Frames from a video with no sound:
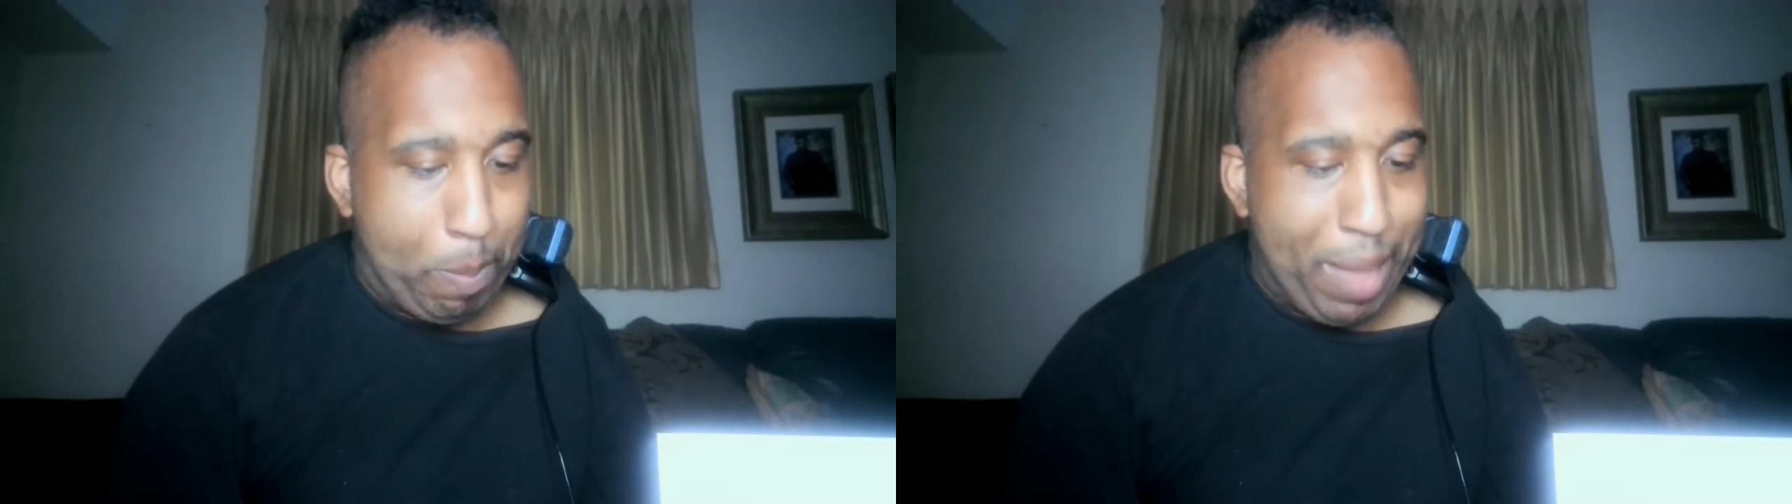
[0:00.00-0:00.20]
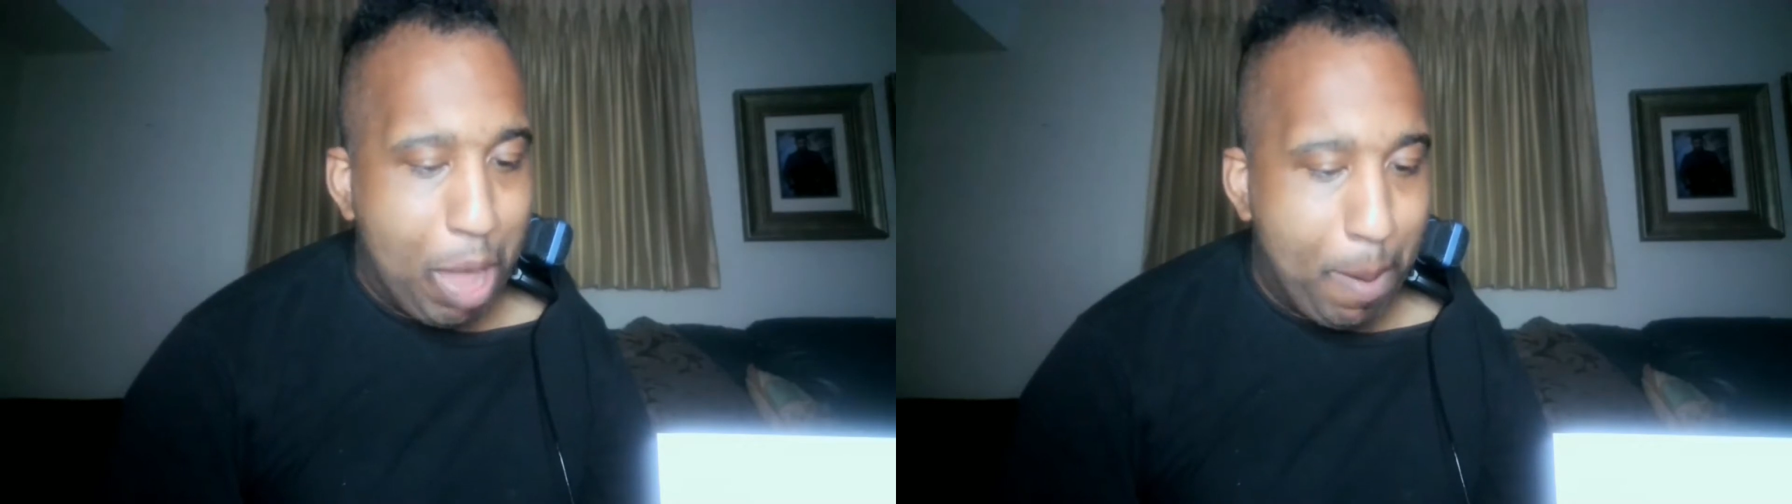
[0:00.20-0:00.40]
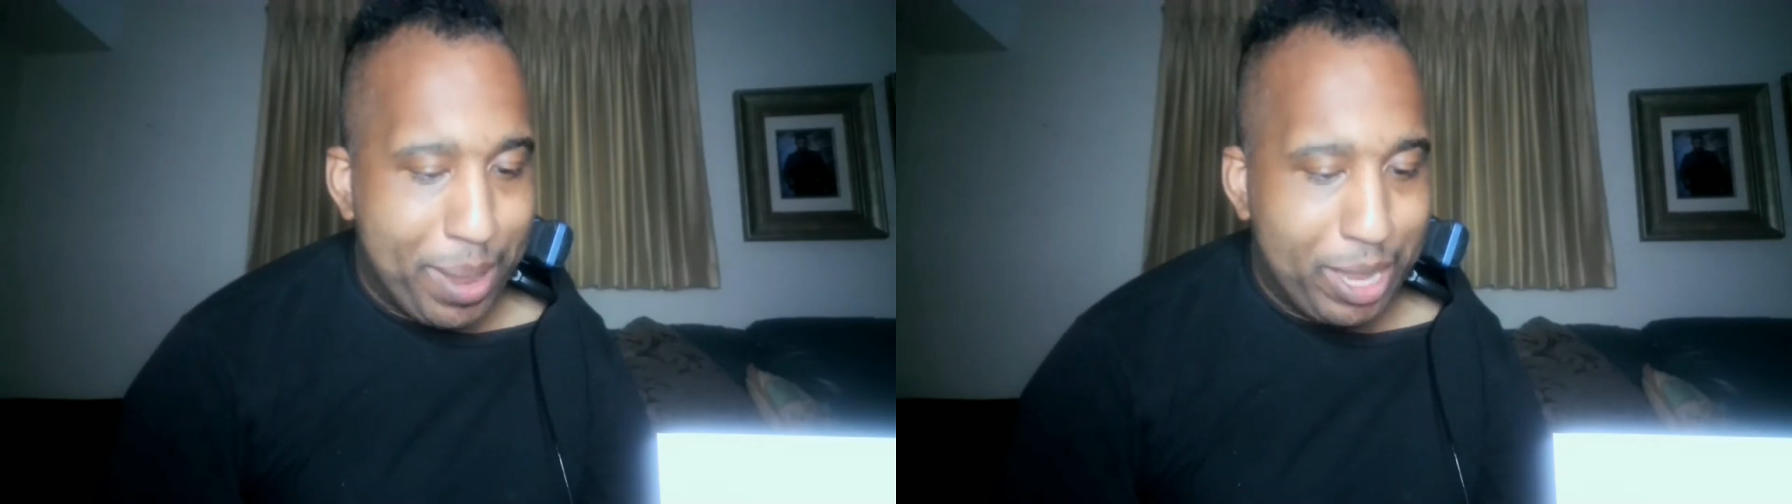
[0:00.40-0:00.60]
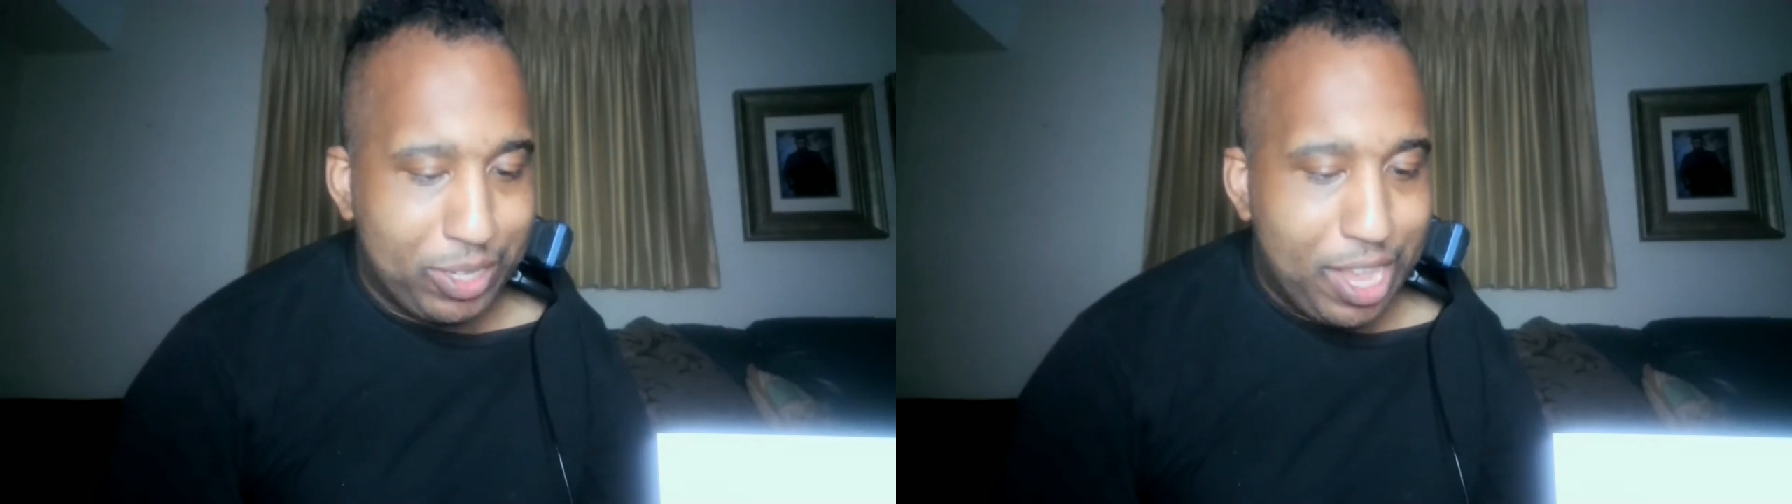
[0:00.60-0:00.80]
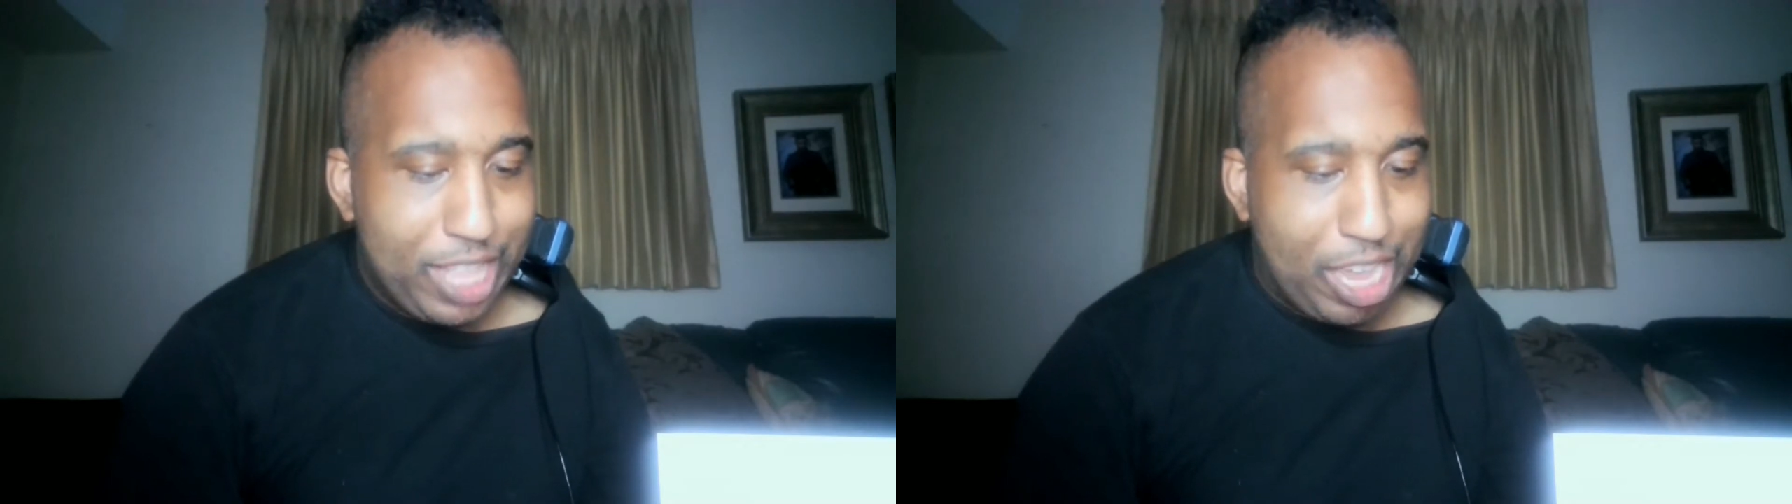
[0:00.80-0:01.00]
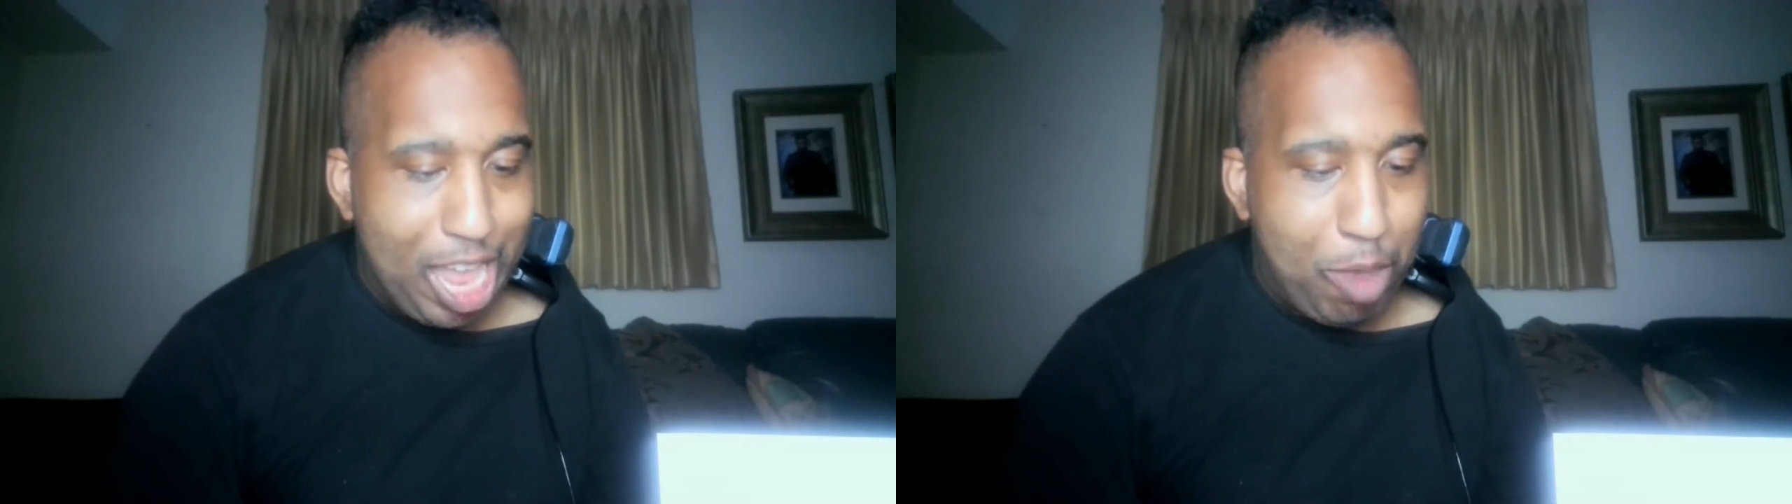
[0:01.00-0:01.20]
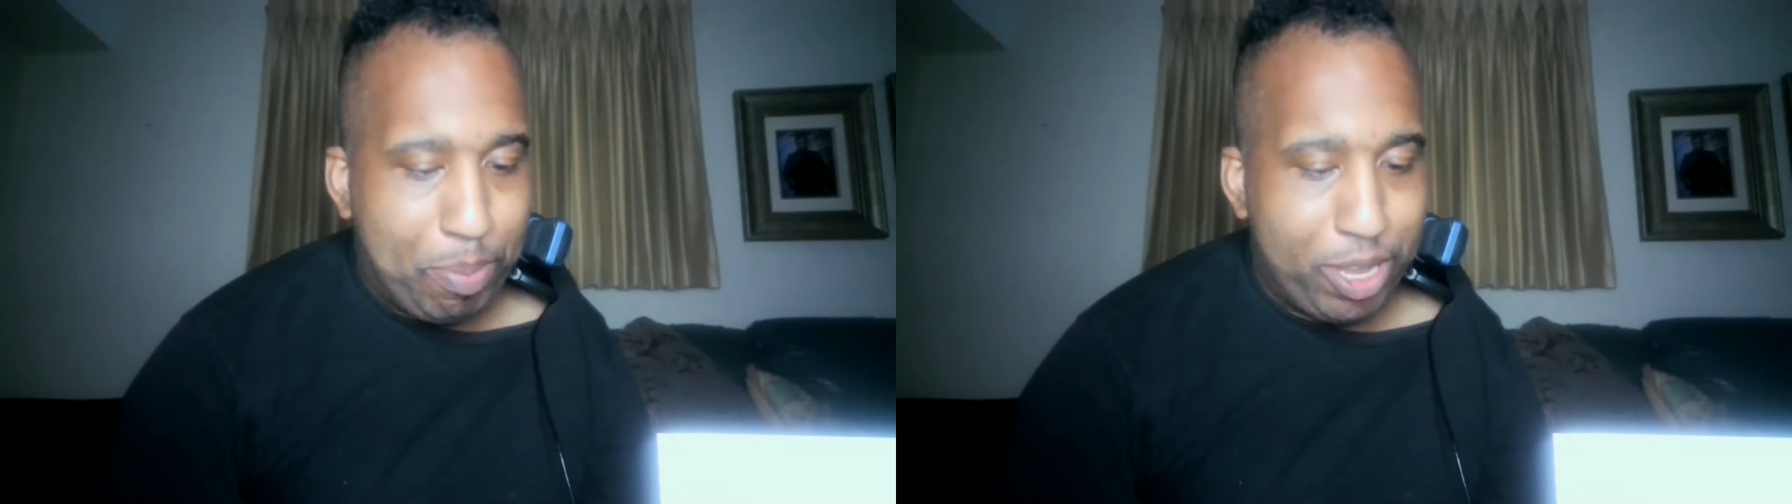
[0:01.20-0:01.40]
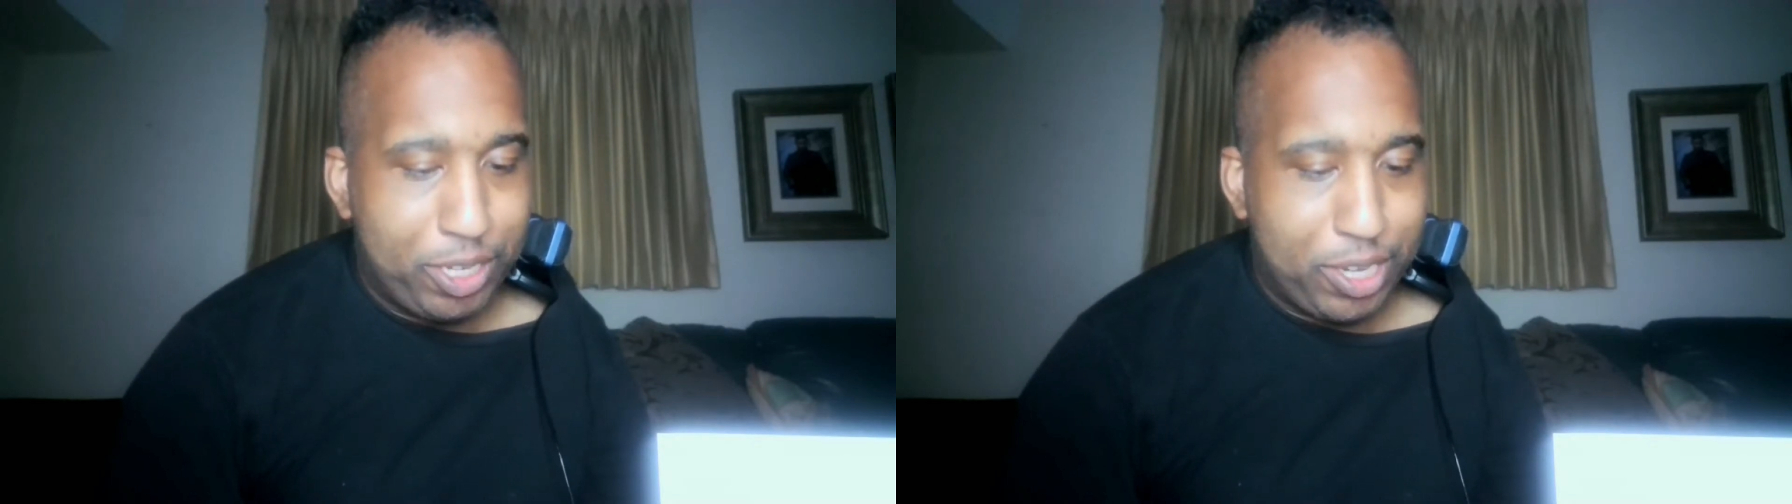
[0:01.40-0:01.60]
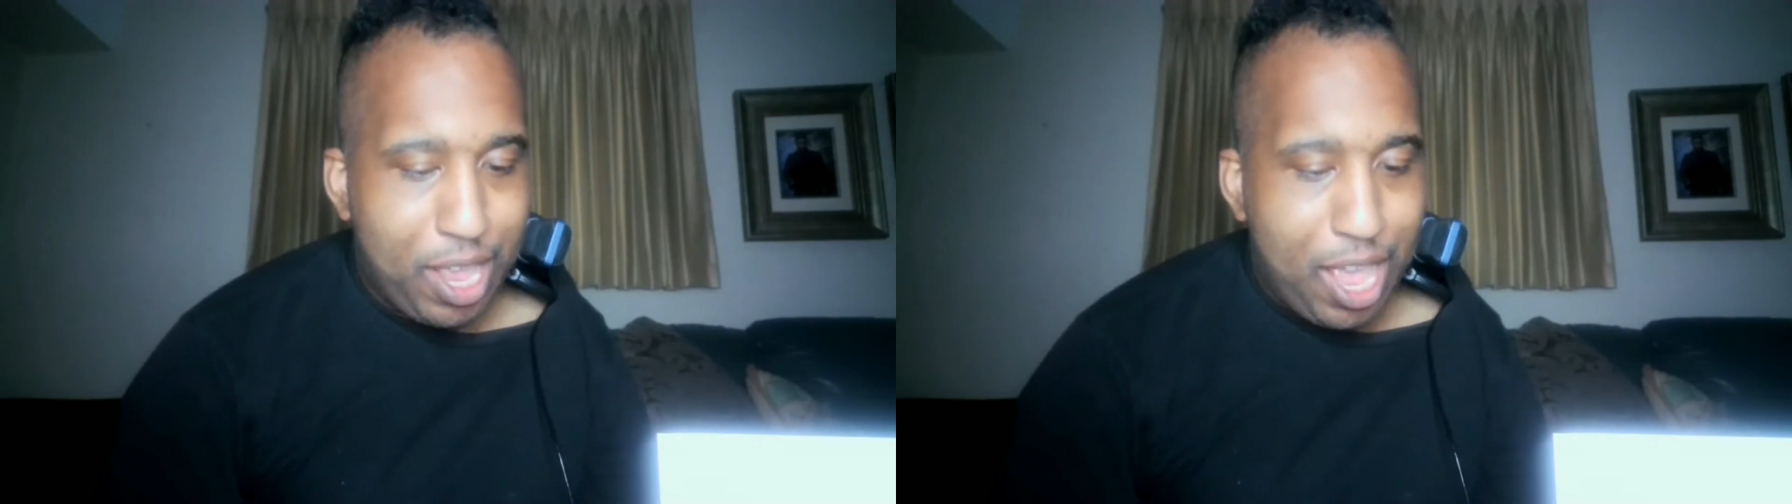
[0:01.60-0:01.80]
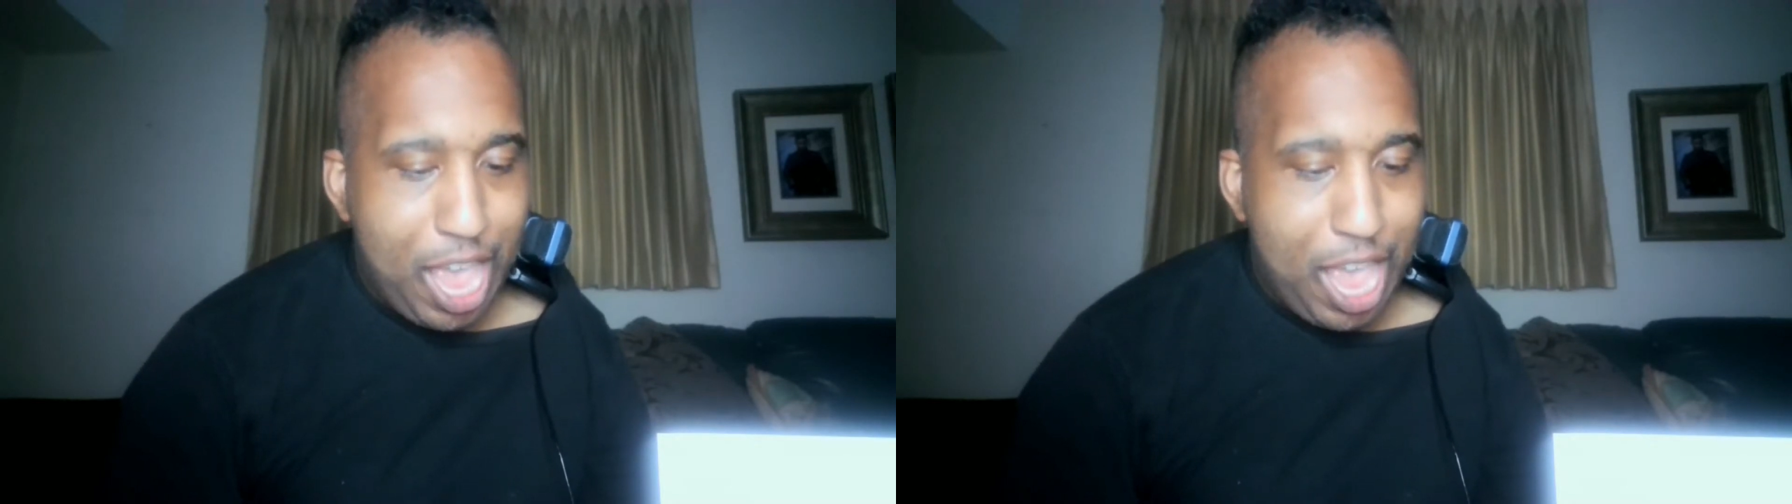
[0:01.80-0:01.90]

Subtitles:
with power banks that output